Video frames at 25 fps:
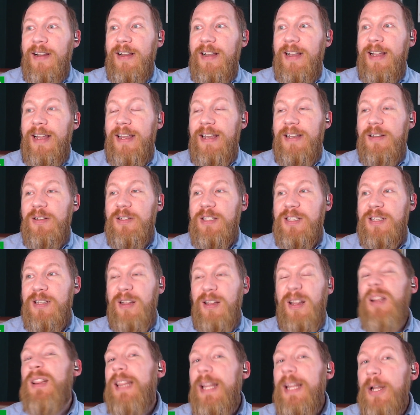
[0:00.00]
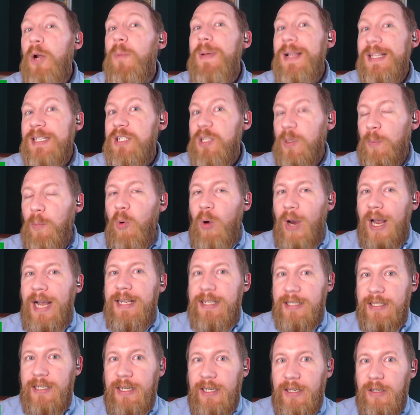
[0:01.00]
it's a little bit
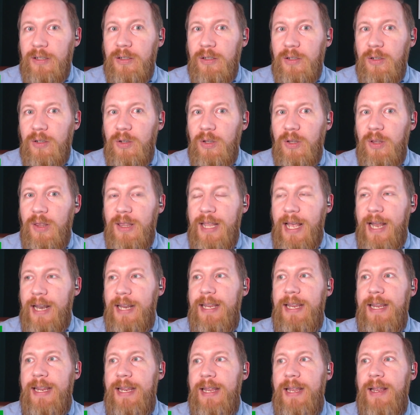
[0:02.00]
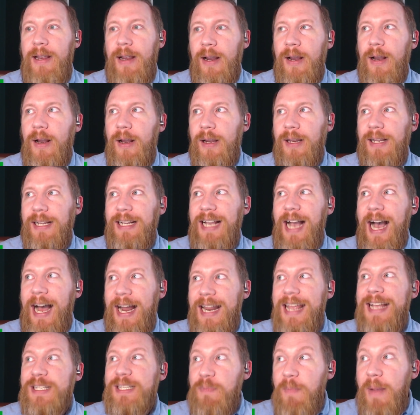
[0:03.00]
surprising that he
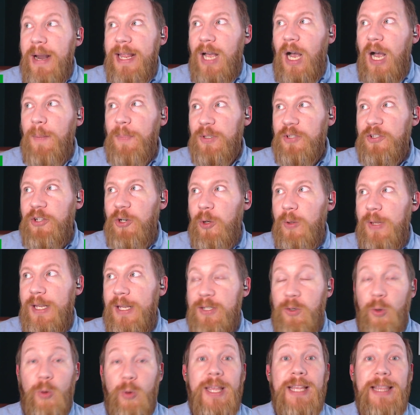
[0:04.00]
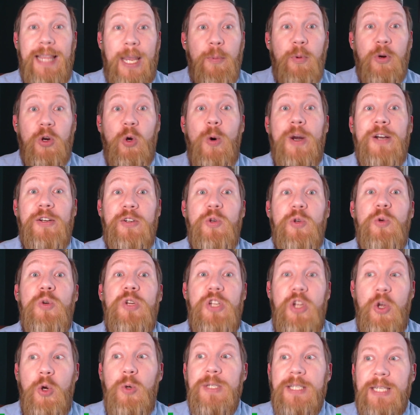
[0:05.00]
got as many opportunities, or that they were going to
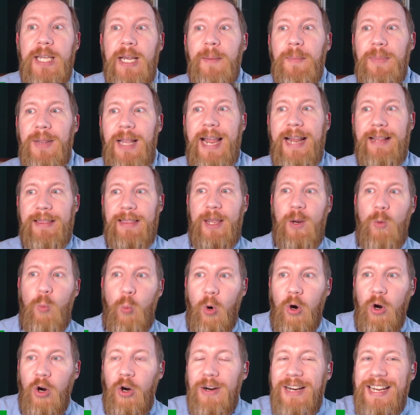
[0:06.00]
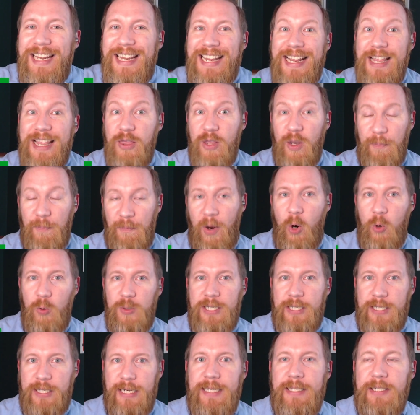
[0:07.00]
use him like they were in the
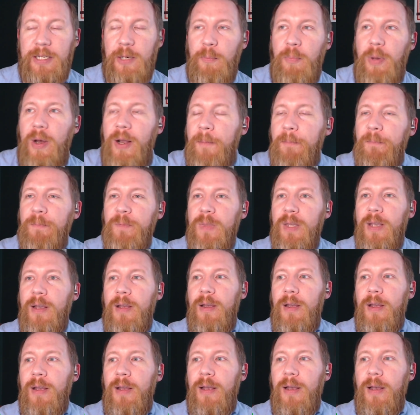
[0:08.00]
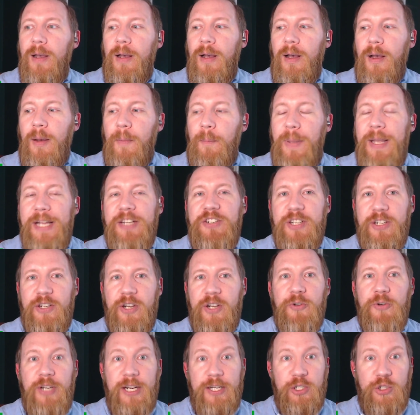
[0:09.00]
postseason. But pitching
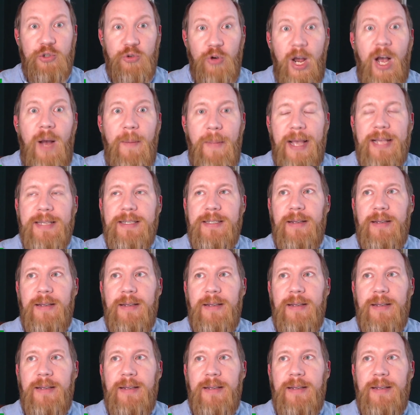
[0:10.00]
coaching Strom has